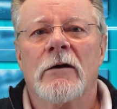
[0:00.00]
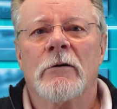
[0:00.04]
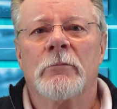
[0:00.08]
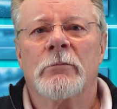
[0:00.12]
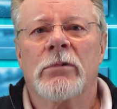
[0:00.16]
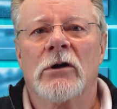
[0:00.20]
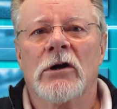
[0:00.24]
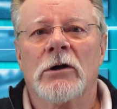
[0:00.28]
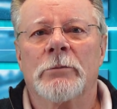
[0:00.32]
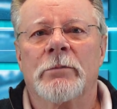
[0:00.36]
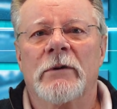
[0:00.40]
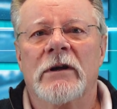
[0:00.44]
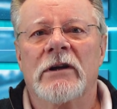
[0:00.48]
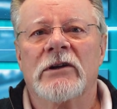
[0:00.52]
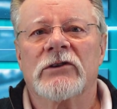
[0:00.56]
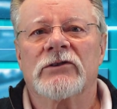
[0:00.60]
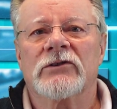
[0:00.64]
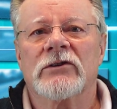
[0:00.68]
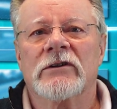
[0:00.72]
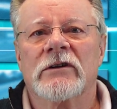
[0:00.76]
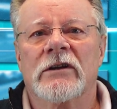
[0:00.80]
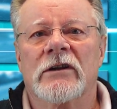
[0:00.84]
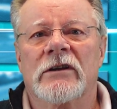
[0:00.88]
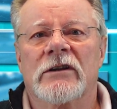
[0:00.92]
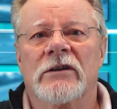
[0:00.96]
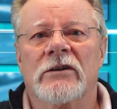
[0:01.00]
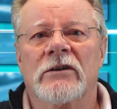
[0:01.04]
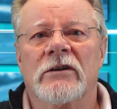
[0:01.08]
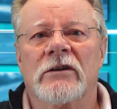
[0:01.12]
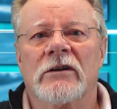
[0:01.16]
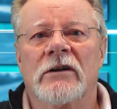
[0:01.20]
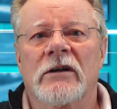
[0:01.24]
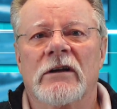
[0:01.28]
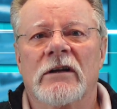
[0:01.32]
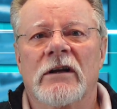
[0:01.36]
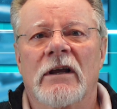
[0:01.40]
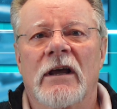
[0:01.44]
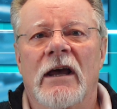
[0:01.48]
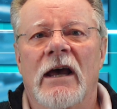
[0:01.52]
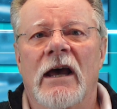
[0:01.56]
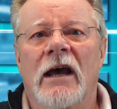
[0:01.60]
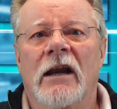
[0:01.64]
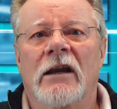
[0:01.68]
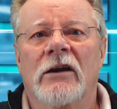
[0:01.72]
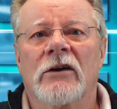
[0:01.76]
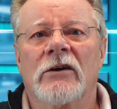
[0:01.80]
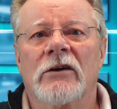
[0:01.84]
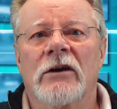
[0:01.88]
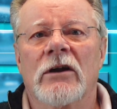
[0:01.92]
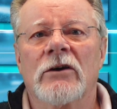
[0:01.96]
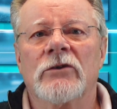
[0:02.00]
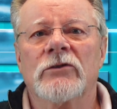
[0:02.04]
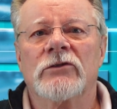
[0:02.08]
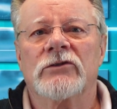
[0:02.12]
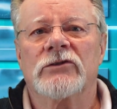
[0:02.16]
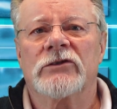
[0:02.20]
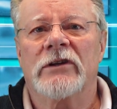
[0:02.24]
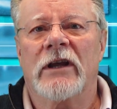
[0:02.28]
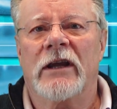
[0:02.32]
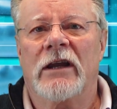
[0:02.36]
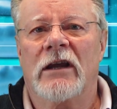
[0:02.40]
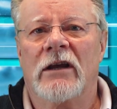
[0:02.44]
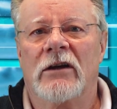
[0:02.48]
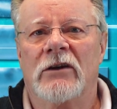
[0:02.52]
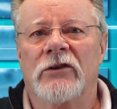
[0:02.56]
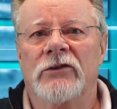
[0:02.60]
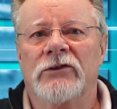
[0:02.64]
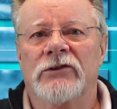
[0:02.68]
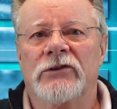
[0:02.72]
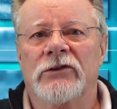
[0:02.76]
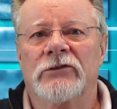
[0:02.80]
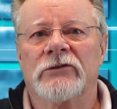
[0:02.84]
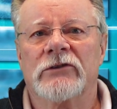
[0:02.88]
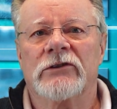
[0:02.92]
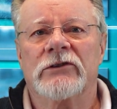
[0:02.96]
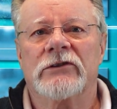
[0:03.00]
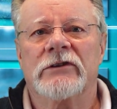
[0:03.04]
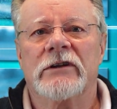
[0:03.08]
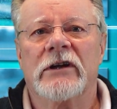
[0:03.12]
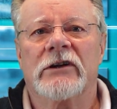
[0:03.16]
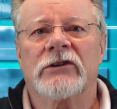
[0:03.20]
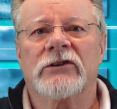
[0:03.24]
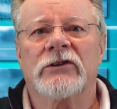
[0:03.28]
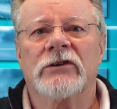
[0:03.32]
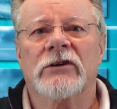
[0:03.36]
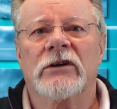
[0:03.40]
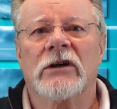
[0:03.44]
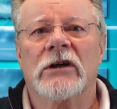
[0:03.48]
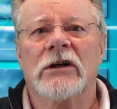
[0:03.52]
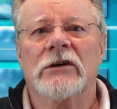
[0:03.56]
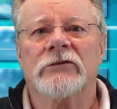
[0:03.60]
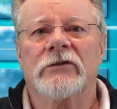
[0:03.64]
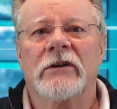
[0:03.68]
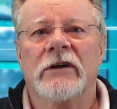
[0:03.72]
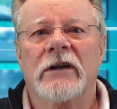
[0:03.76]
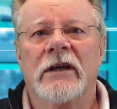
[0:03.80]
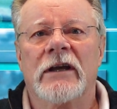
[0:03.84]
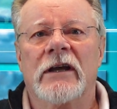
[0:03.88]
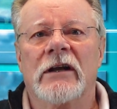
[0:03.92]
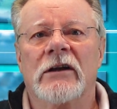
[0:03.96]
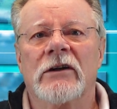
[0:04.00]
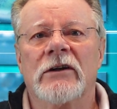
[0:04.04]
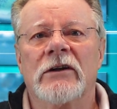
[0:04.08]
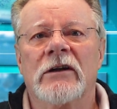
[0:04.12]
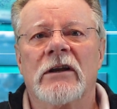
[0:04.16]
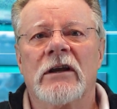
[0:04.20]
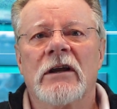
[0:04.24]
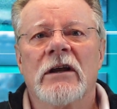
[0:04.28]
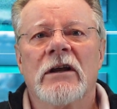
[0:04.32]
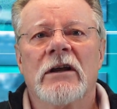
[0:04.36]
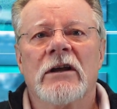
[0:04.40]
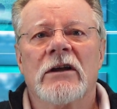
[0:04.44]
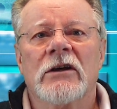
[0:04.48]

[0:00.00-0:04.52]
Pope Innocent III had no secular jurisdiction over England